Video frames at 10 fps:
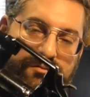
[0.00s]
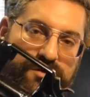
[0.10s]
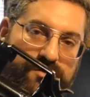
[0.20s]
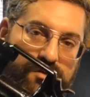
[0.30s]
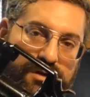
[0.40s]

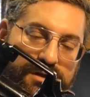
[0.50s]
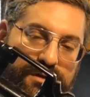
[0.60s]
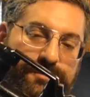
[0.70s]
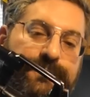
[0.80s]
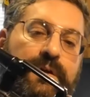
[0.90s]
recoil
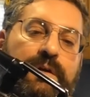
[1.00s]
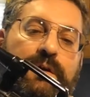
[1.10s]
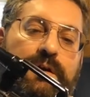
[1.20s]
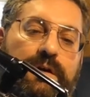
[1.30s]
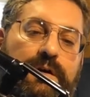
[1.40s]
out,
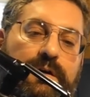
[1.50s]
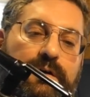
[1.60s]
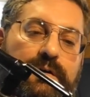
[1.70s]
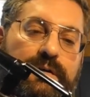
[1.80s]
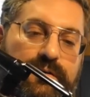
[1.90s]

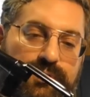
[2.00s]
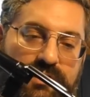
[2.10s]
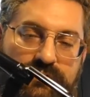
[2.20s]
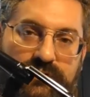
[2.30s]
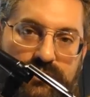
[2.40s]

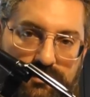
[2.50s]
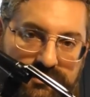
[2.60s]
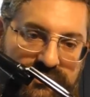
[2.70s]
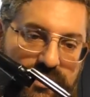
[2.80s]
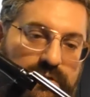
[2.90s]
compared to the
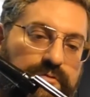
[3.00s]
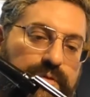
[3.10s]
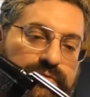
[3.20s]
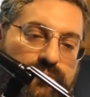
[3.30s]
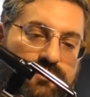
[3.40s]
older style
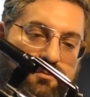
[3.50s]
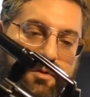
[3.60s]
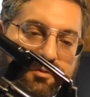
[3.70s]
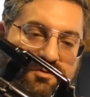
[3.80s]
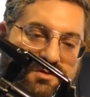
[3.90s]
grips where the
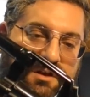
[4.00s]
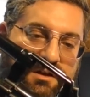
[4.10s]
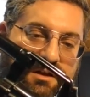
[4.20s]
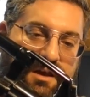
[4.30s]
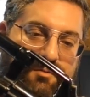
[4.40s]
grips just
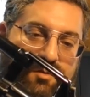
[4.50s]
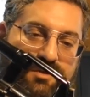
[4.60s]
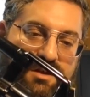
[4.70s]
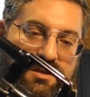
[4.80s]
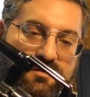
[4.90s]
kind of came up
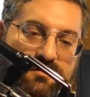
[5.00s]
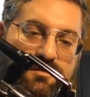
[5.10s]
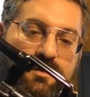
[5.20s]
to here.